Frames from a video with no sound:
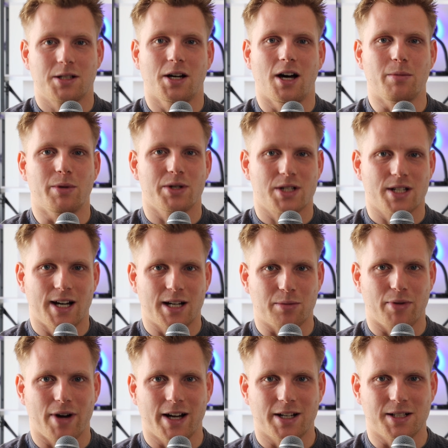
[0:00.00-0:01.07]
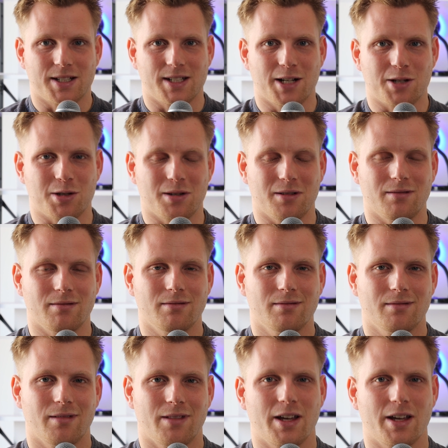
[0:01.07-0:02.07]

time you start a practice session,